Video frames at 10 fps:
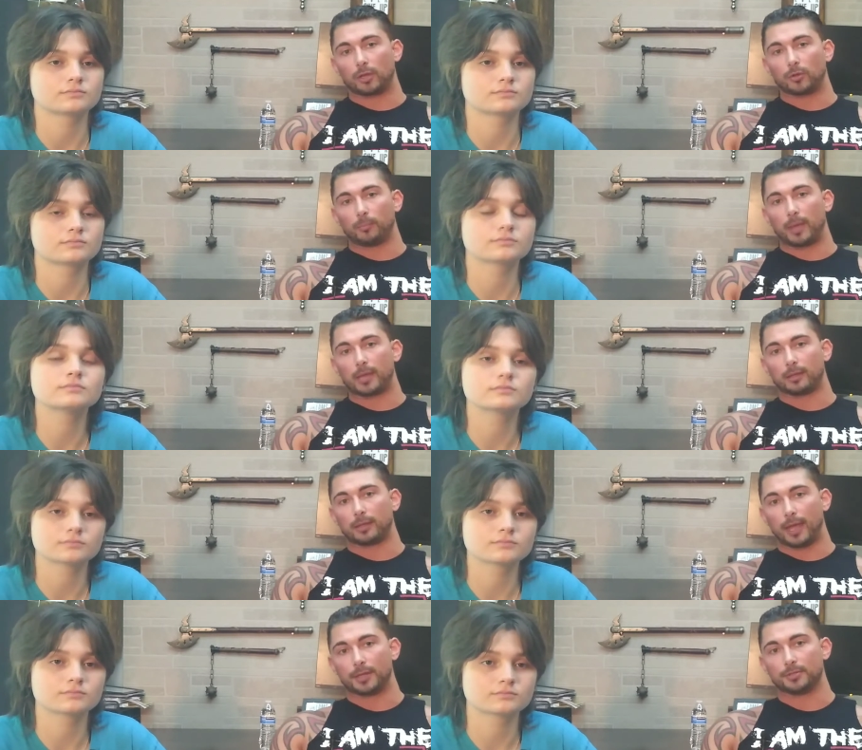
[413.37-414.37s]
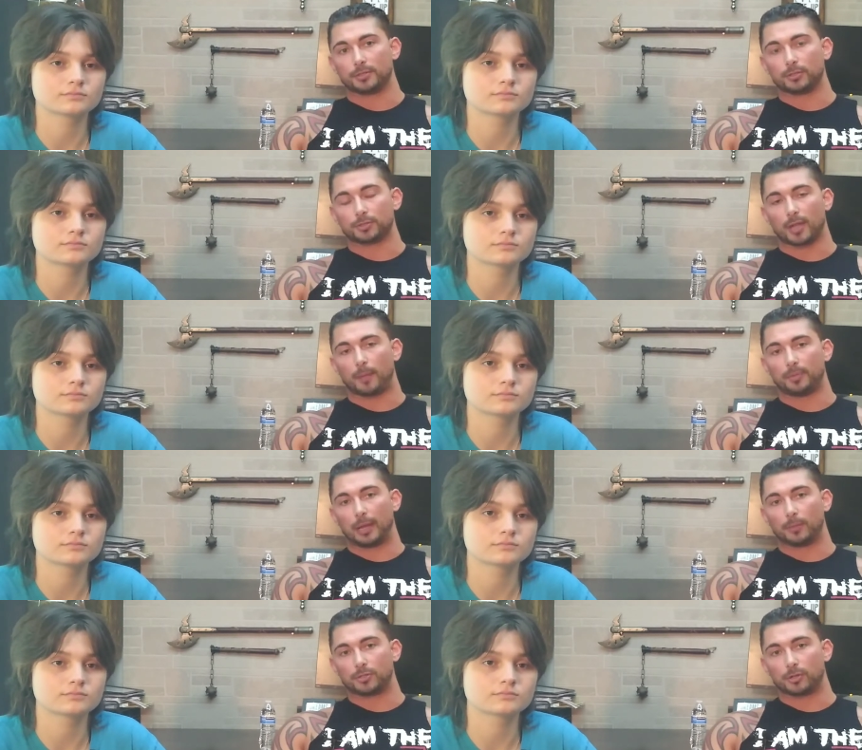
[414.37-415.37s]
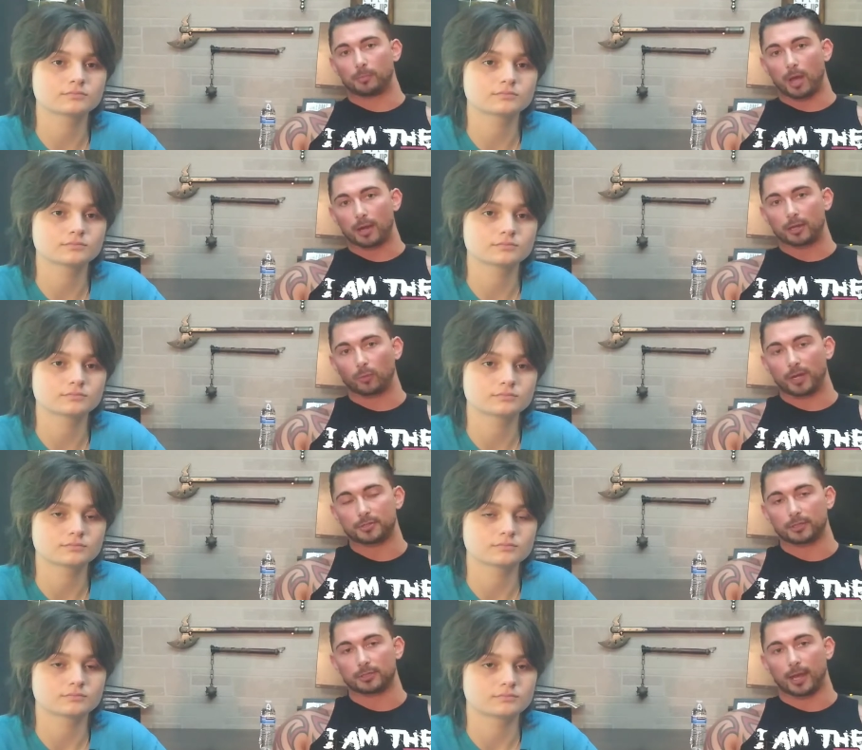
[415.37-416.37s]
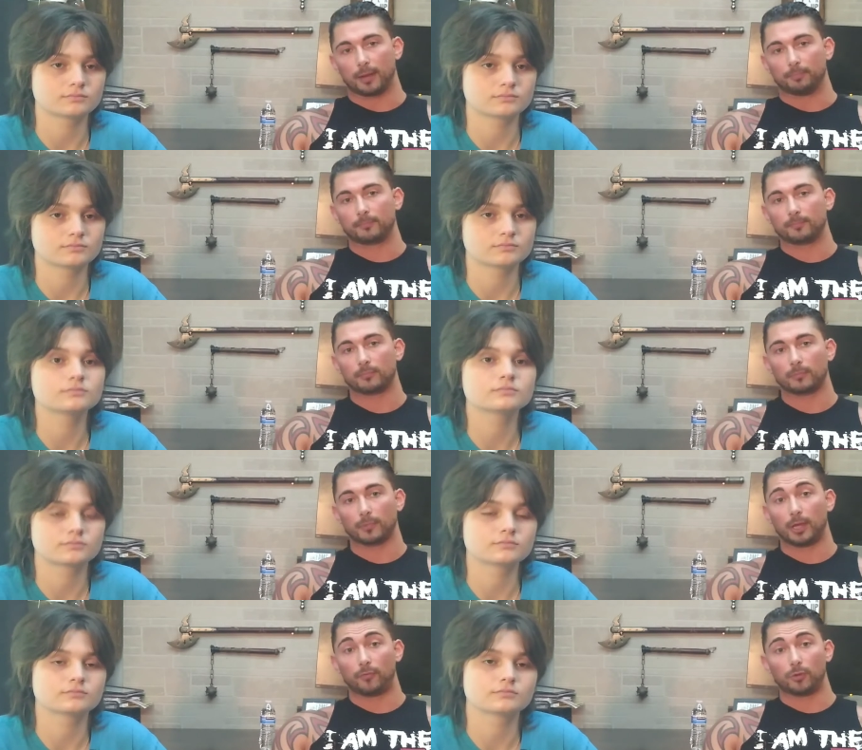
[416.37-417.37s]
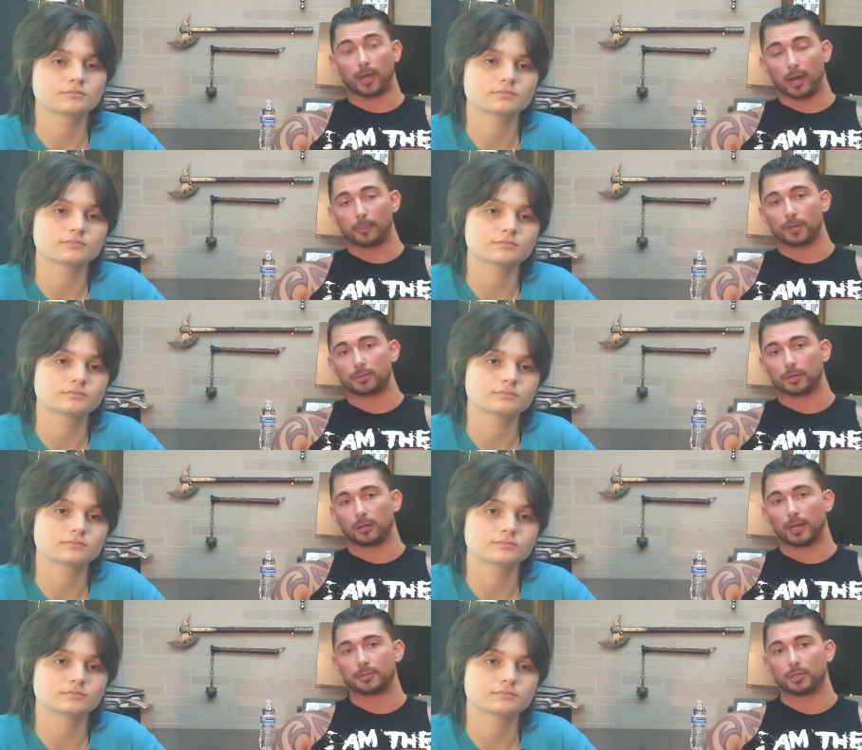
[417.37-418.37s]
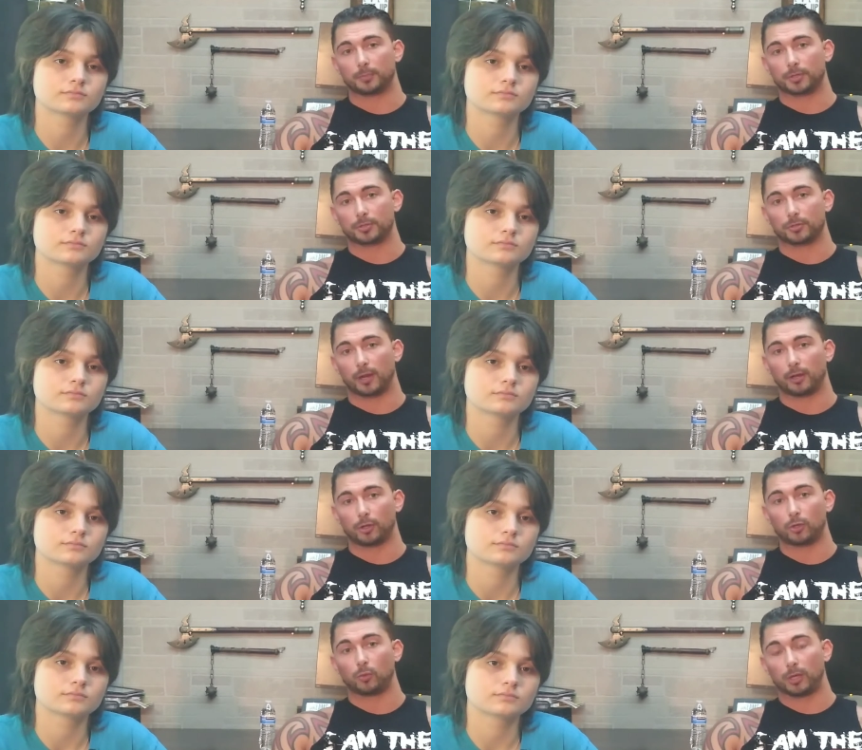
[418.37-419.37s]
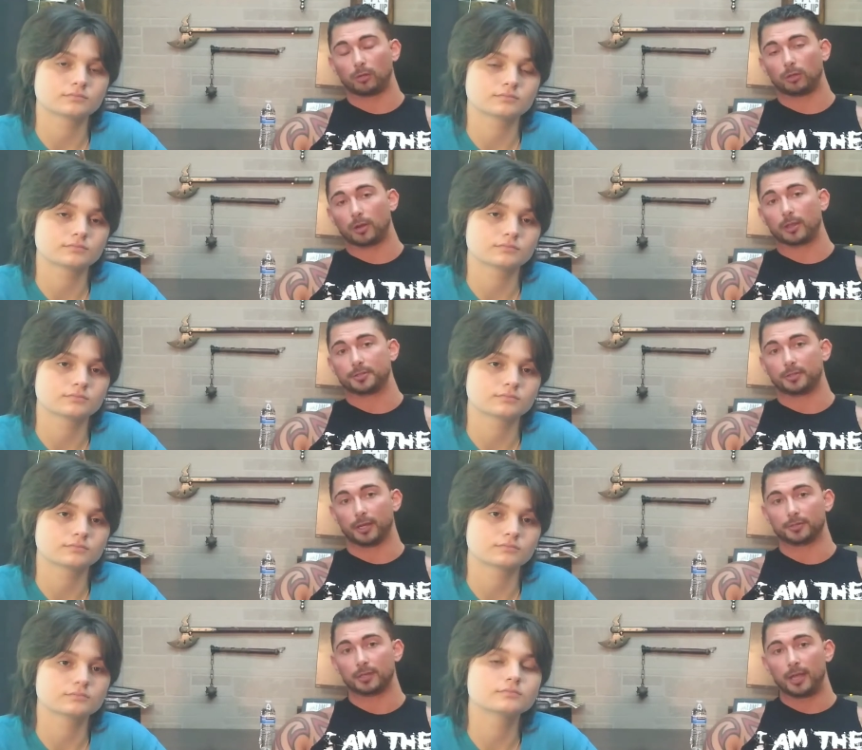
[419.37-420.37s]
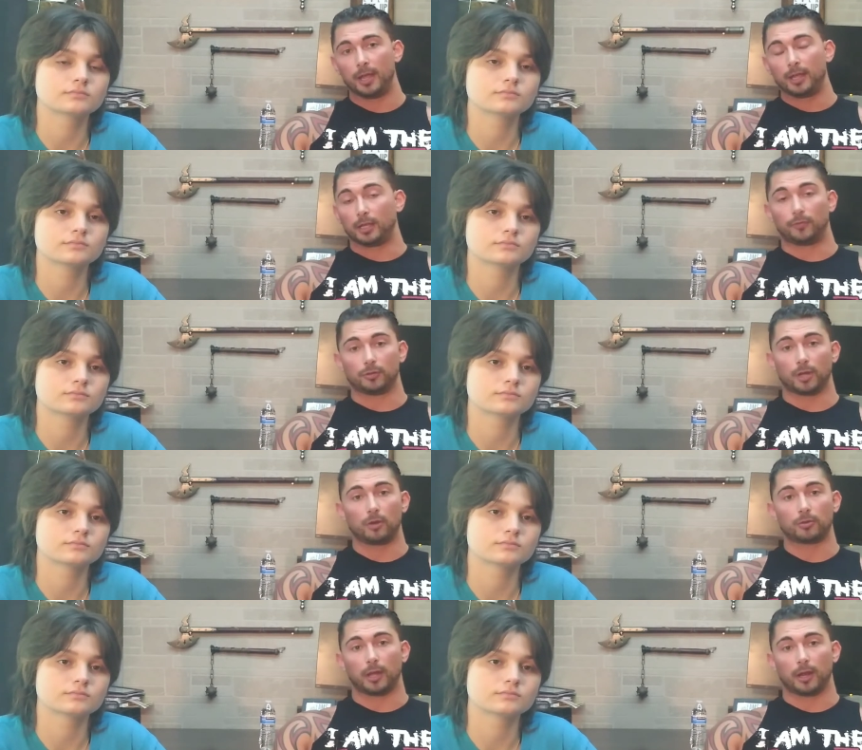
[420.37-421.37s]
Speaker 1: and you'll make gains. You'll stop damaging your body and wasting time. If you care about your clients, your personal trainer, you will learn these things. If you don't